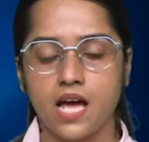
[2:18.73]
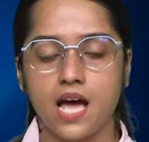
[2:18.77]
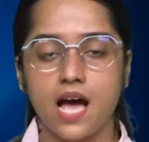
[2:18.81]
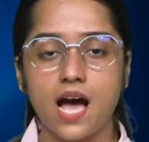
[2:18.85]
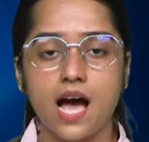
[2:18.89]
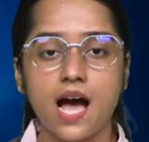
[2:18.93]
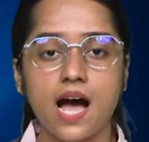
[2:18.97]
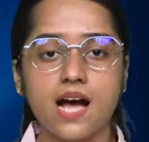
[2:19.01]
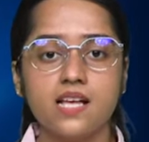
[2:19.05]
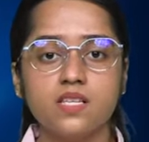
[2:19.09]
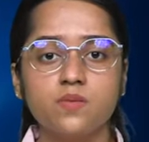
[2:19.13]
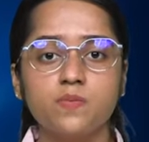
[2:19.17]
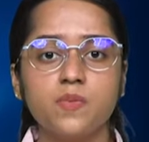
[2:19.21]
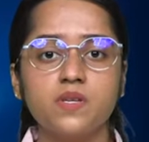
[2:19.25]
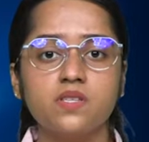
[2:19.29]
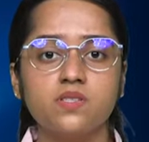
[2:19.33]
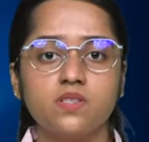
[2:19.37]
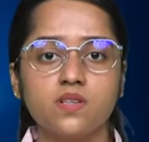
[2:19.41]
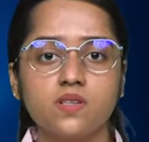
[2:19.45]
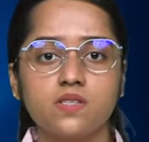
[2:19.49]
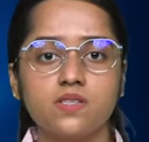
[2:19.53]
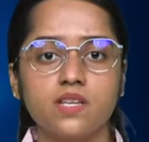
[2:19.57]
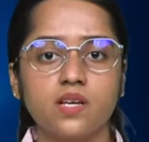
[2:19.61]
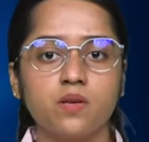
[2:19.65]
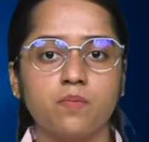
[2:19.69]
As Mr.
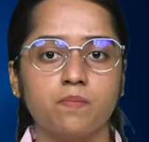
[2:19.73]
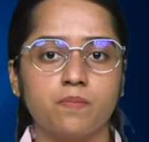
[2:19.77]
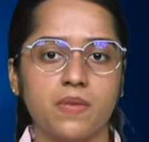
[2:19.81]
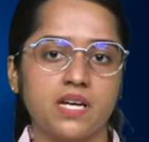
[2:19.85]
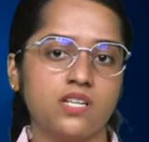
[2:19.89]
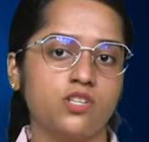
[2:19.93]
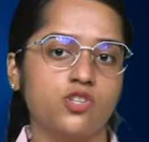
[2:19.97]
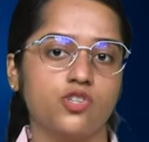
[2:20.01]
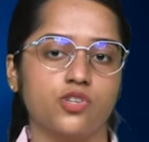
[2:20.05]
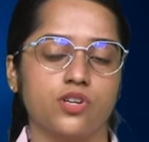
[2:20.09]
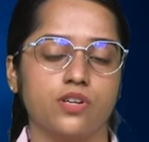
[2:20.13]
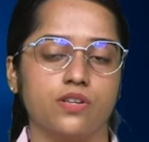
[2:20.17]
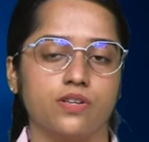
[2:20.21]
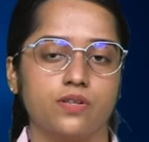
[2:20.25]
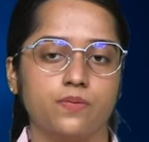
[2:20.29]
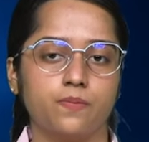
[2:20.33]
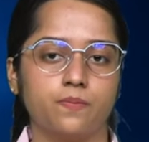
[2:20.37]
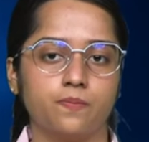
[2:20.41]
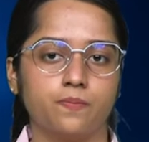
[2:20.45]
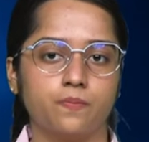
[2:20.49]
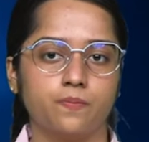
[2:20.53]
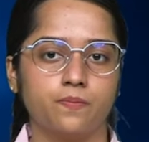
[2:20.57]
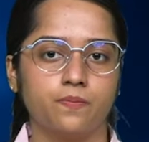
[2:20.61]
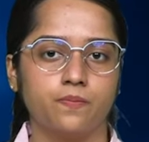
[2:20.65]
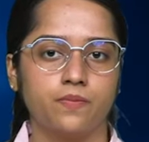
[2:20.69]
Singh mentioned,
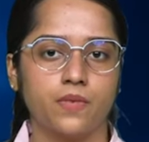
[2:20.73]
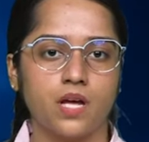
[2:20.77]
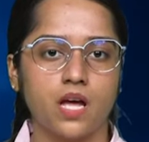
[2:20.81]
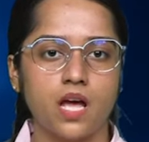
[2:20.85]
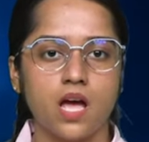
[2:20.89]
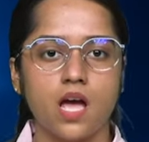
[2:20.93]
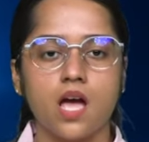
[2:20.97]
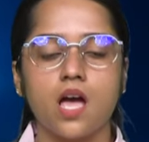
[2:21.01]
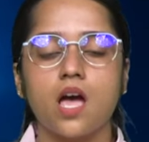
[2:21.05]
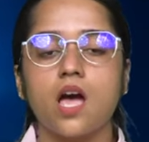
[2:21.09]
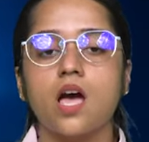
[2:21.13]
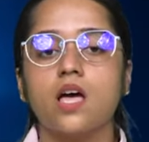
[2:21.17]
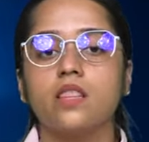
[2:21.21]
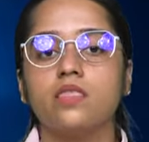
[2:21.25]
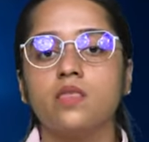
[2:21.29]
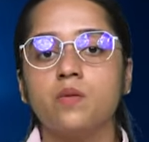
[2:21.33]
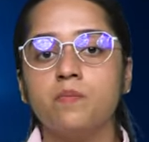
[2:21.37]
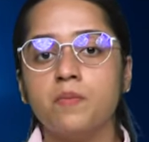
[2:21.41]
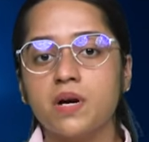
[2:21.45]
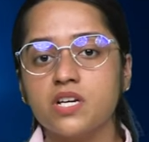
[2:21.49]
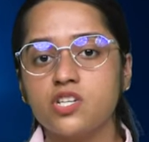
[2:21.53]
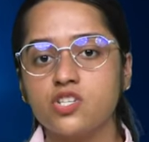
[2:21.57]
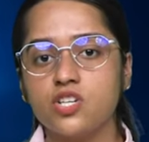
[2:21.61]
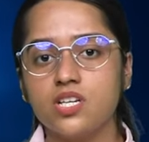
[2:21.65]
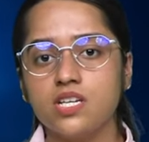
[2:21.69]
the
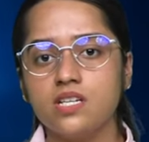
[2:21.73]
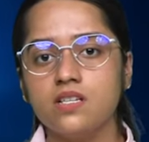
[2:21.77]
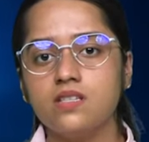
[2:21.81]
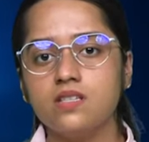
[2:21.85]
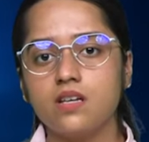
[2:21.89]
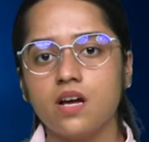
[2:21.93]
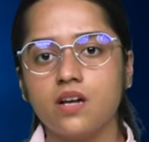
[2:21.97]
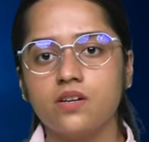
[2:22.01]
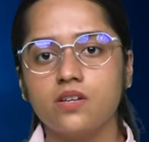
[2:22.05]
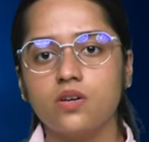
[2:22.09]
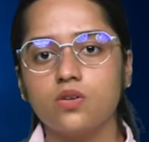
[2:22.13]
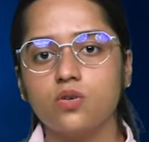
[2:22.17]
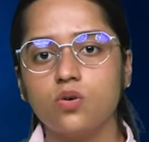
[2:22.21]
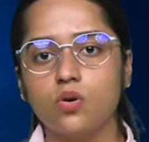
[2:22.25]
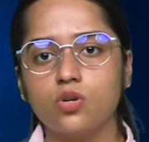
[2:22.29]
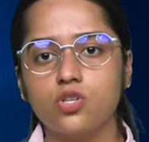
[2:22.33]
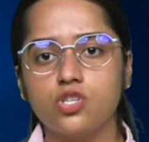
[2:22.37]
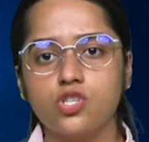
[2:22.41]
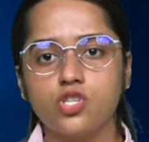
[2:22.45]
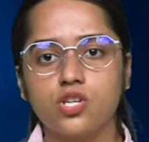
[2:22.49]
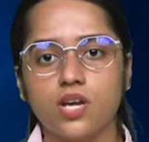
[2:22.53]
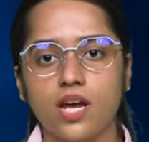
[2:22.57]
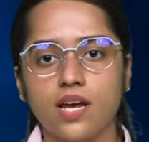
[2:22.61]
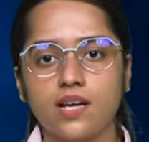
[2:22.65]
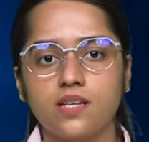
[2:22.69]
machines undergo
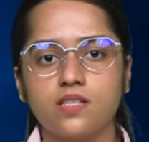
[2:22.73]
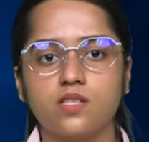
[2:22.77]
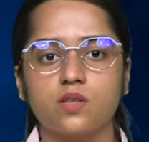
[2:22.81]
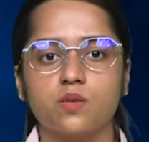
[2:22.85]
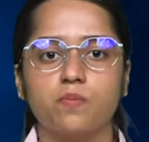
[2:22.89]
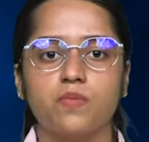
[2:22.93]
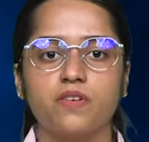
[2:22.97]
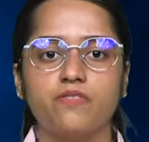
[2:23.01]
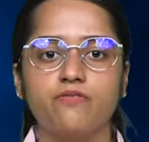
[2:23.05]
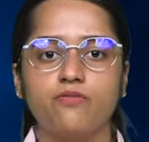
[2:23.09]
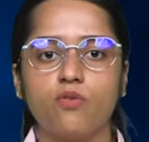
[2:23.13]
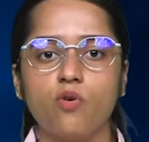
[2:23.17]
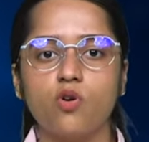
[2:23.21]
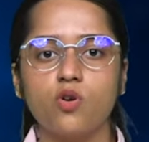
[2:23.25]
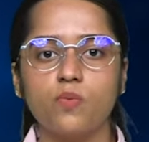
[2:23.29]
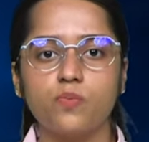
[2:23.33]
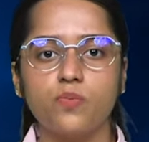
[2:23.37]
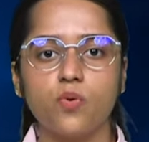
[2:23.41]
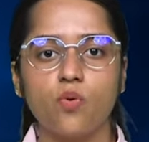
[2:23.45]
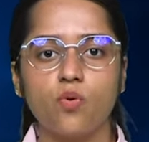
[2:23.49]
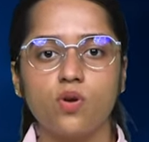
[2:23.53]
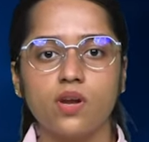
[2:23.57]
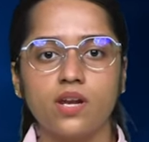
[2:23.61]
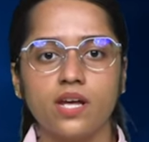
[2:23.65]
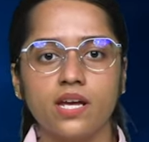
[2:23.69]
checks before
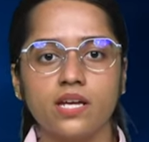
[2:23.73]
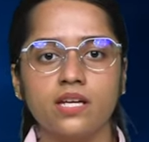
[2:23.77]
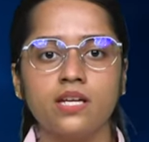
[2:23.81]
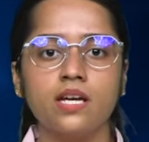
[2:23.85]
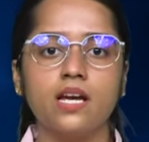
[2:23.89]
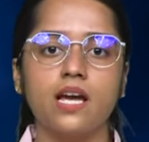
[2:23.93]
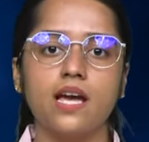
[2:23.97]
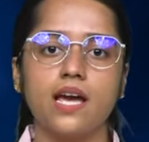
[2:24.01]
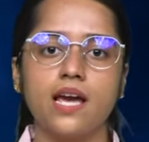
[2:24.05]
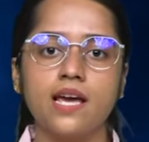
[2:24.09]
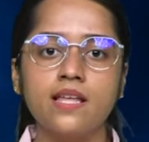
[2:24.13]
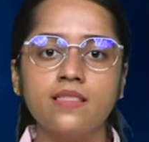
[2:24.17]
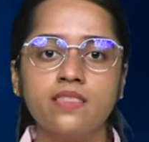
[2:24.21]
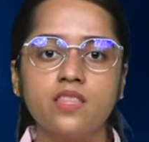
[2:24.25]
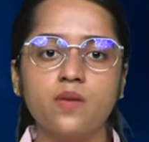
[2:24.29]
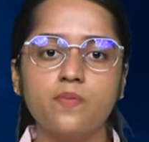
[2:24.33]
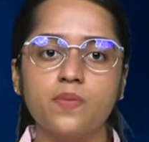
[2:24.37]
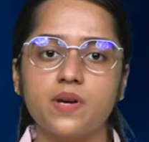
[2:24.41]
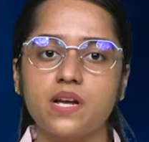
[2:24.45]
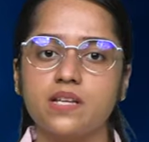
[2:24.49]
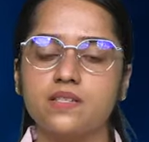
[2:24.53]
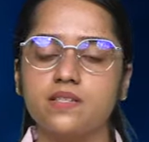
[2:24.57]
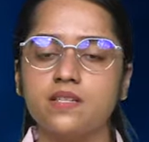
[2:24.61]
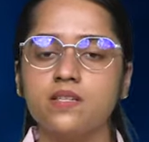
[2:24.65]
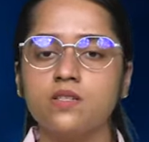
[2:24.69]
polling in the
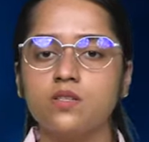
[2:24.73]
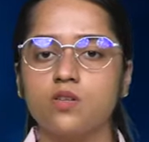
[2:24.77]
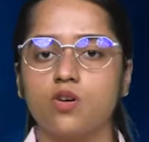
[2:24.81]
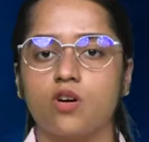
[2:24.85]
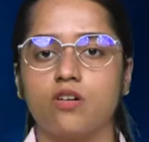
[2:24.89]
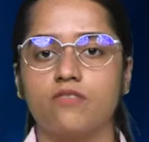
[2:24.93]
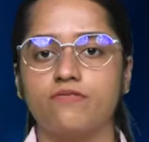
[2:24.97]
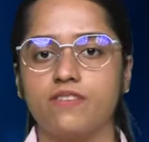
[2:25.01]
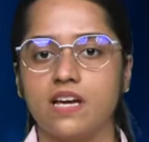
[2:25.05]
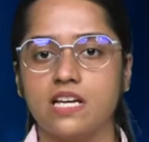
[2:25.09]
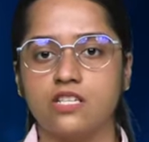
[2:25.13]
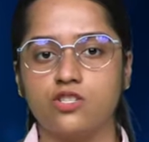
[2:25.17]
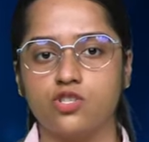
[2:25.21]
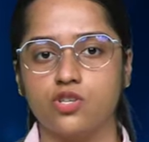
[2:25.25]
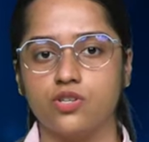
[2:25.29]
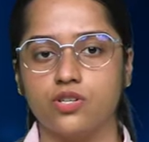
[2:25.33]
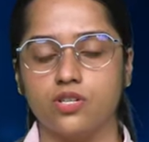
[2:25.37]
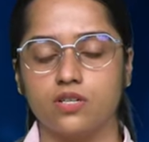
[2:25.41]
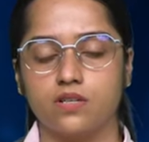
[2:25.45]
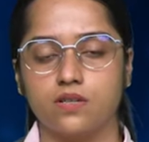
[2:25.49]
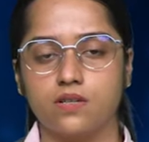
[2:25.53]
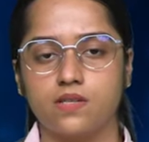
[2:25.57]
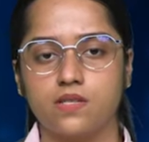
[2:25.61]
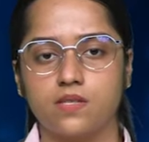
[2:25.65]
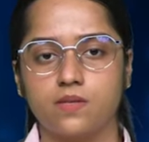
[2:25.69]
presence of
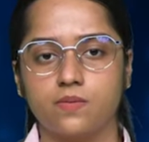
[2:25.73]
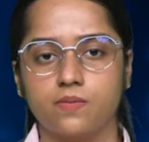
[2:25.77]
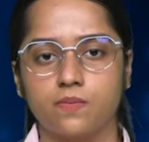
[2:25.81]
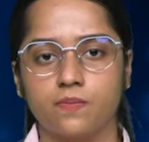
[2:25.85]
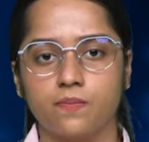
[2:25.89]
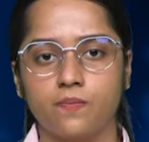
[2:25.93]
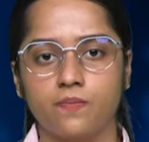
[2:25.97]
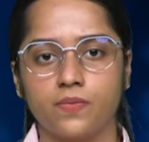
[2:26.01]
engineers.